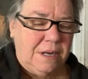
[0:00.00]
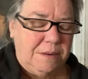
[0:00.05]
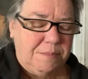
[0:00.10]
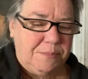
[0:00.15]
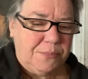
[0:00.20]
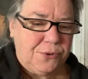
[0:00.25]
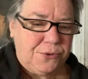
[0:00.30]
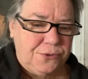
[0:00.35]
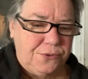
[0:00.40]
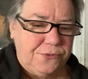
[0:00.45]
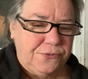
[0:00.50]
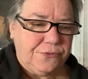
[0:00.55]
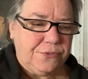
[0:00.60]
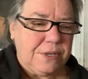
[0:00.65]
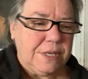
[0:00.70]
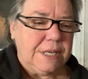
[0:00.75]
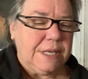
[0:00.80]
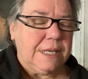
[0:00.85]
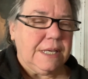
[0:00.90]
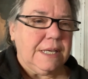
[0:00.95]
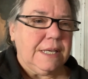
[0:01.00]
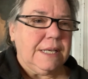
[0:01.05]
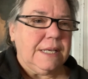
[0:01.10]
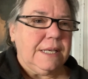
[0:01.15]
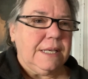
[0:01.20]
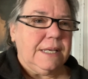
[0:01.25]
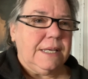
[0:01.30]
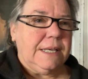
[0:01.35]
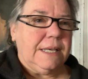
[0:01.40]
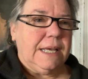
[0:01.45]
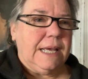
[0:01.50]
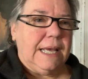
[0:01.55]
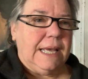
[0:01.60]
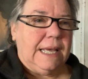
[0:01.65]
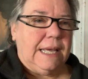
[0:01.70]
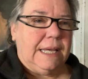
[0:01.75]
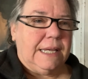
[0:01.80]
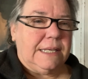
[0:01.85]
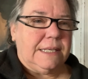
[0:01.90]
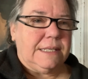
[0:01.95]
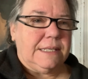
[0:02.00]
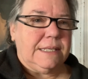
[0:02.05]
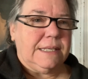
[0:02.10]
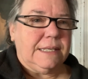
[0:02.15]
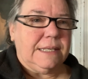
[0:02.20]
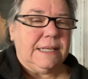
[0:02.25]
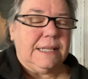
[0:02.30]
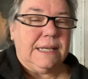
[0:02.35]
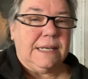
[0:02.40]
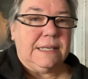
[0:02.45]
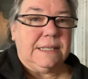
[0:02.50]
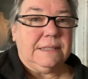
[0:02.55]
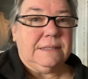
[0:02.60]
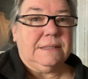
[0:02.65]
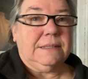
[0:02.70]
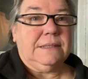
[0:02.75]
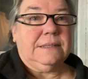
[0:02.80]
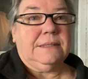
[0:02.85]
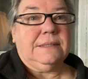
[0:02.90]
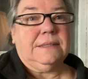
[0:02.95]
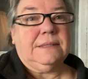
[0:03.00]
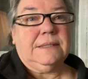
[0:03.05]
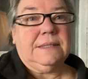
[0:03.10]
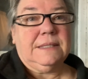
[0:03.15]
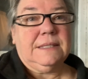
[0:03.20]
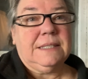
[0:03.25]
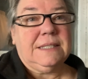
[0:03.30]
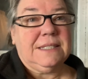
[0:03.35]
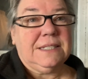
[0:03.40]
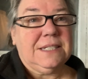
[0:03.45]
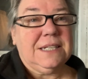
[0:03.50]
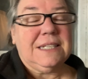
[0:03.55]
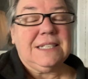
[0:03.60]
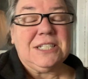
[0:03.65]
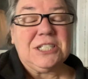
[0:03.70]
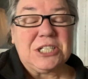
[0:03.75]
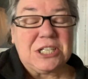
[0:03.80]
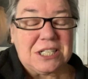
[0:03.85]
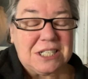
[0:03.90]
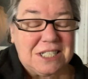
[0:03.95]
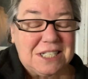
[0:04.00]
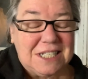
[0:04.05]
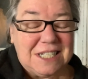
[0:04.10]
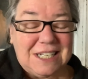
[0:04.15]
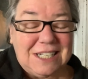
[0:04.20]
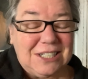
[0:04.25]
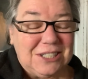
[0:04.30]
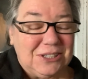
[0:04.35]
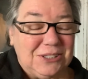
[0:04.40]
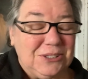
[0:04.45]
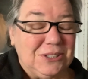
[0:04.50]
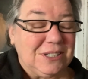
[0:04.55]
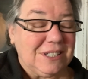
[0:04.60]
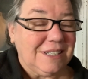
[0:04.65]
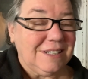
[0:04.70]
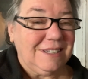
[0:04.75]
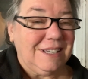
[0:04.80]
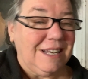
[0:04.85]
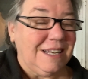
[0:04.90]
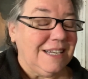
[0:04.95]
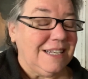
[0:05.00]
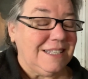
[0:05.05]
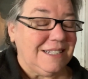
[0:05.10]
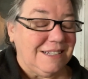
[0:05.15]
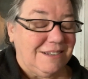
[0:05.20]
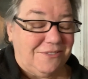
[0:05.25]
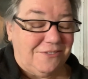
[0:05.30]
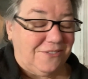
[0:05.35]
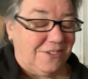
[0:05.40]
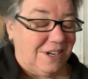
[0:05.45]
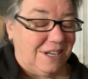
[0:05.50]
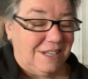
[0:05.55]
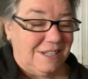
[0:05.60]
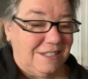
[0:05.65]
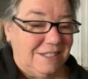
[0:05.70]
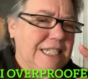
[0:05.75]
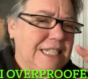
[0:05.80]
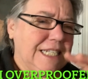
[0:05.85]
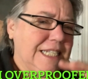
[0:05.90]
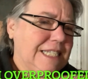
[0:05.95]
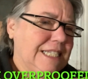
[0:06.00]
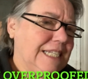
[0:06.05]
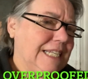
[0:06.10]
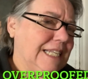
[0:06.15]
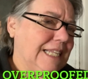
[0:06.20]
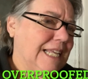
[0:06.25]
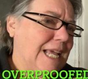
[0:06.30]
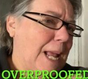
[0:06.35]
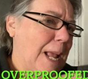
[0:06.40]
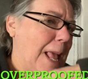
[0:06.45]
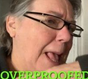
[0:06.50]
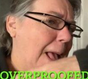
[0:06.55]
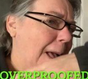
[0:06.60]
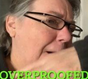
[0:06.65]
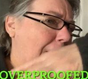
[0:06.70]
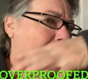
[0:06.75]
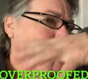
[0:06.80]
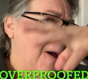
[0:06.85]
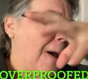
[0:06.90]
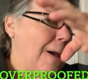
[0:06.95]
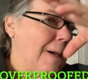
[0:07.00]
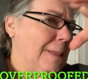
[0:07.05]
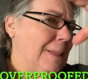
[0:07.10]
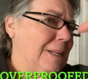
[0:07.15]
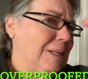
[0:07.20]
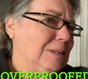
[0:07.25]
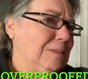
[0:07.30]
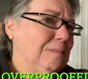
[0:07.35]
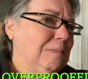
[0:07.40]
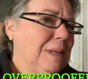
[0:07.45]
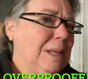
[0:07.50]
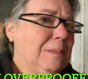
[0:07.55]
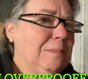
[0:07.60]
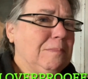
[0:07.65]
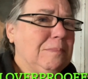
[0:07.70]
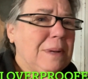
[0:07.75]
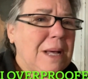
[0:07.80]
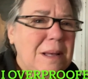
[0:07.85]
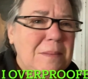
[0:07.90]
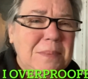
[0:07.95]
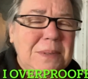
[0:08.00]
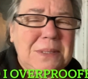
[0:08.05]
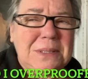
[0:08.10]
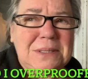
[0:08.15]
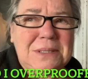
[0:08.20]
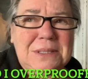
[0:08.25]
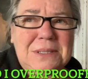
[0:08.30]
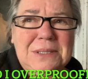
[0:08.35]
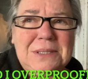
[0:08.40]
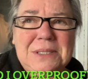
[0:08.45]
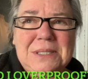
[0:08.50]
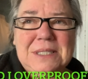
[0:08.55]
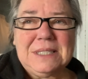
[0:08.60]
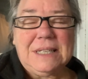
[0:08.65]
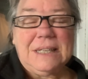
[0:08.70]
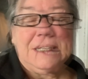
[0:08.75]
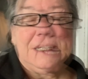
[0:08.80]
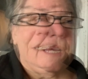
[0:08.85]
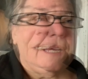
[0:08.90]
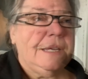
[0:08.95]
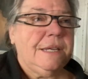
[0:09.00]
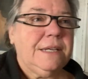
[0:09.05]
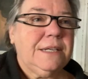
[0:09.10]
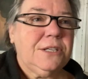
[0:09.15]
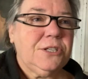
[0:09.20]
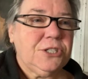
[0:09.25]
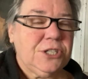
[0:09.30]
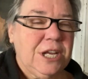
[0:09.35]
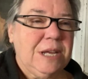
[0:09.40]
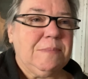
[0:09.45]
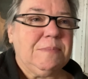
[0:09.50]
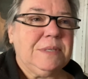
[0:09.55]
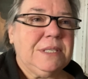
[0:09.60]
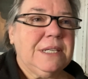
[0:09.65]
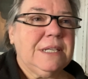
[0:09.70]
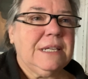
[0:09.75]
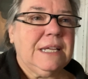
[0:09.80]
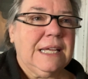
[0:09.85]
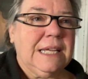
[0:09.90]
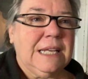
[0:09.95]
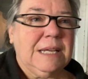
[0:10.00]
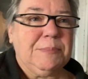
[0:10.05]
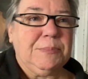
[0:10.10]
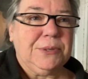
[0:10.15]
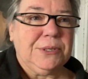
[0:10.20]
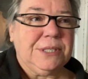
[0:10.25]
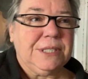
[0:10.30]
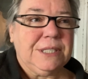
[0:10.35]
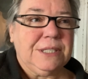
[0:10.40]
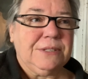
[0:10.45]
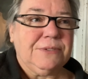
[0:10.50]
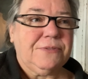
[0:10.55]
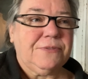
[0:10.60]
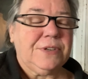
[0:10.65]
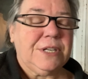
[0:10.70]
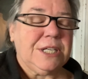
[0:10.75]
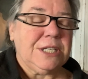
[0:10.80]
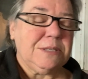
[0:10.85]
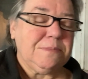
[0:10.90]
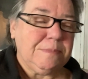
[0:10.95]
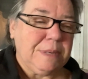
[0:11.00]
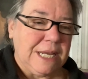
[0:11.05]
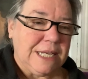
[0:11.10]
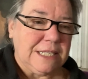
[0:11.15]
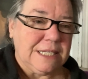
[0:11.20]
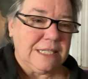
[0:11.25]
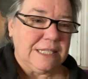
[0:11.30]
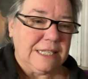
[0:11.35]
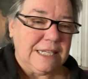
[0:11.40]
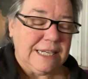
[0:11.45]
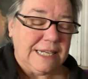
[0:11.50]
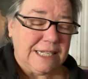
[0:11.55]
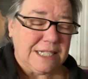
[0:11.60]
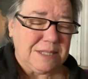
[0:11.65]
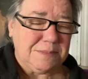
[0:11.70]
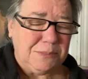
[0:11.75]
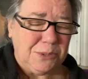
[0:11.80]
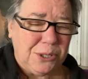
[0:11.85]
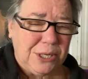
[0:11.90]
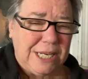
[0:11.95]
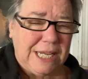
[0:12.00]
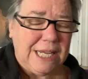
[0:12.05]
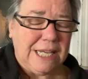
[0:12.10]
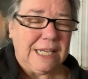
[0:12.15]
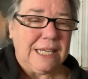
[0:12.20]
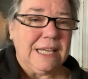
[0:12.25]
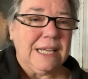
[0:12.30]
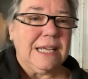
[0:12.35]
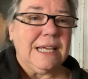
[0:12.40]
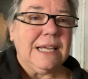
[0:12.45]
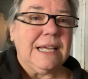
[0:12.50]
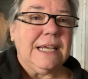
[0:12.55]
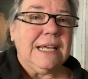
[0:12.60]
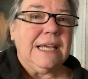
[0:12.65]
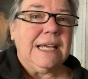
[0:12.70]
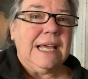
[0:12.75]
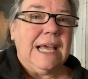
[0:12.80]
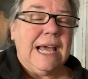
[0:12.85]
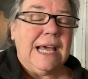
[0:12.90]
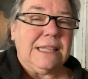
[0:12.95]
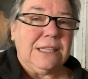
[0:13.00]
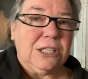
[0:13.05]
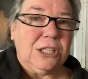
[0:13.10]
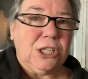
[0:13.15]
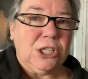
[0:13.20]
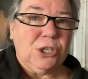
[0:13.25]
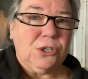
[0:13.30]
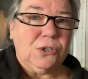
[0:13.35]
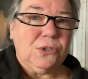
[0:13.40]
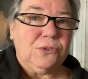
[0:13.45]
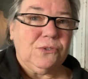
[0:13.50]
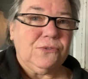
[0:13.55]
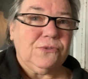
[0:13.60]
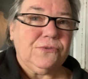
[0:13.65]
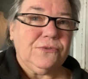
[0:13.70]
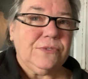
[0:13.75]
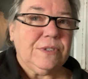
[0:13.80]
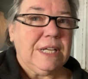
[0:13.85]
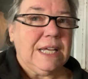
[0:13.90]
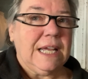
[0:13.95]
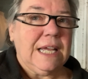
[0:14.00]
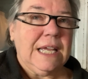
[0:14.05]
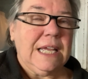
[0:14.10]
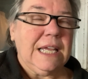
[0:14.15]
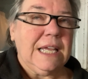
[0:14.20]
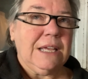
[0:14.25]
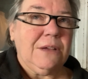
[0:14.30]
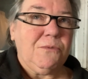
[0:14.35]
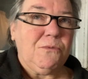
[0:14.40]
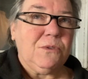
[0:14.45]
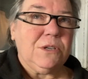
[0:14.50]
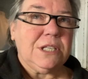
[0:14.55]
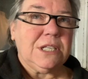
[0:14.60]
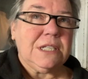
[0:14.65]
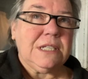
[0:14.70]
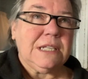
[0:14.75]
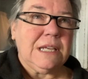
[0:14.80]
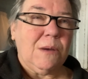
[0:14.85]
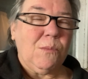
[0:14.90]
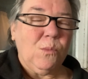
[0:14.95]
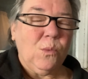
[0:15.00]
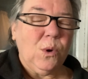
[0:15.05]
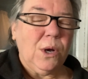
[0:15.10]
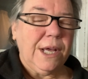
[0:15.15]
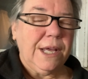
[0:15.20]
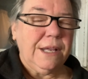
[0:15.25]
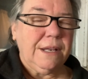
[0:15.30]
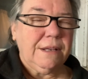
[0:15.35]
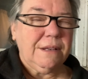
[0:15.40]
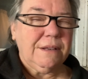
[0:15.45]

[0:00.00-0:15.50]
proof, and it just didn't look any different. You can see like all these big bubbles. I shaped it and I put it in the fridge, baked it the next morning, and the loaf, it was somewhat